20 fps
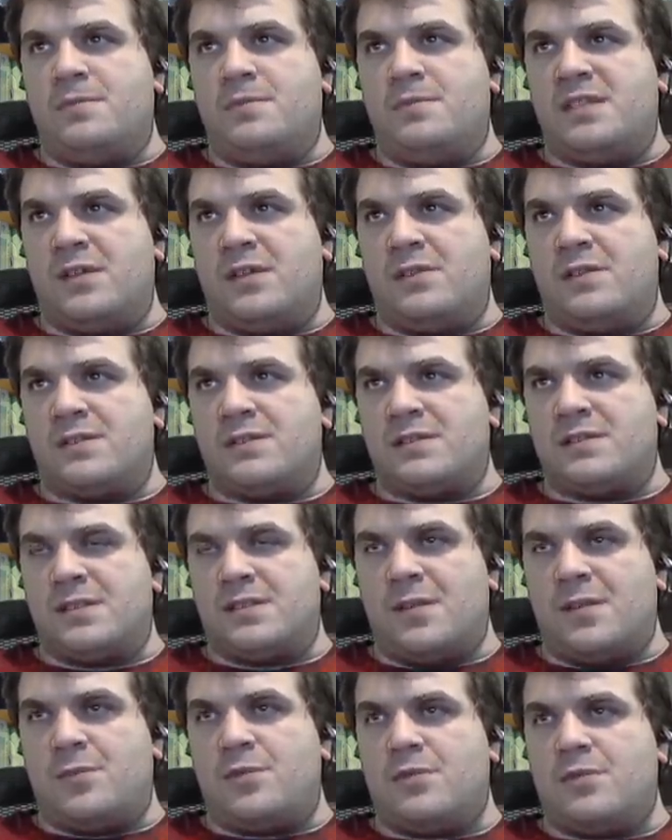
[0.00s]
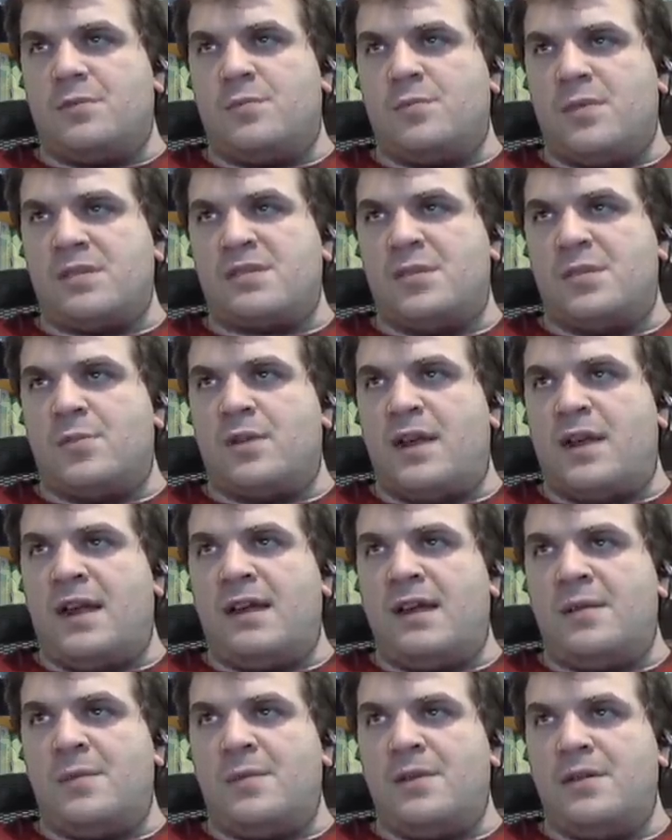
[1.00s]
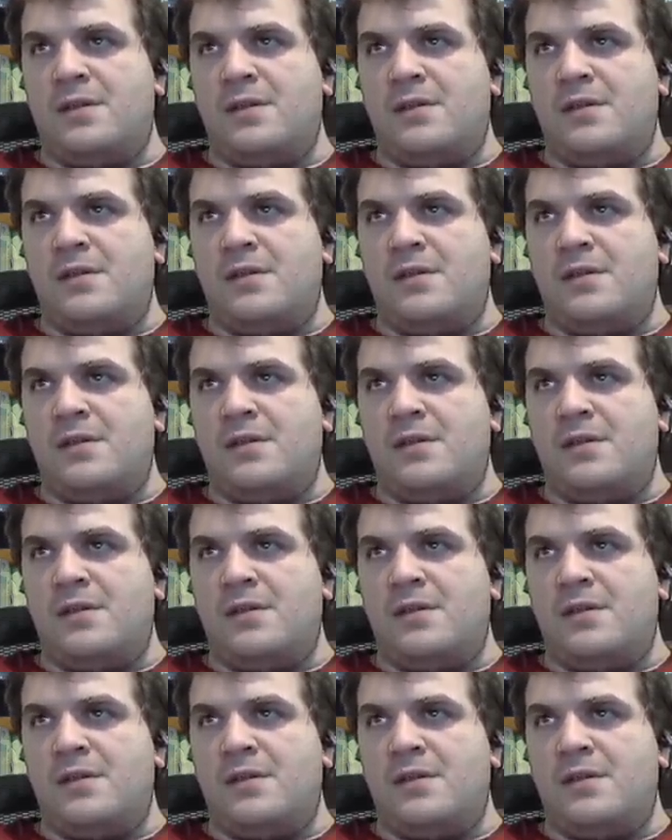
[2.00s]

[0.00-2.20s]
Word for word: Zelda's a summer a summer game.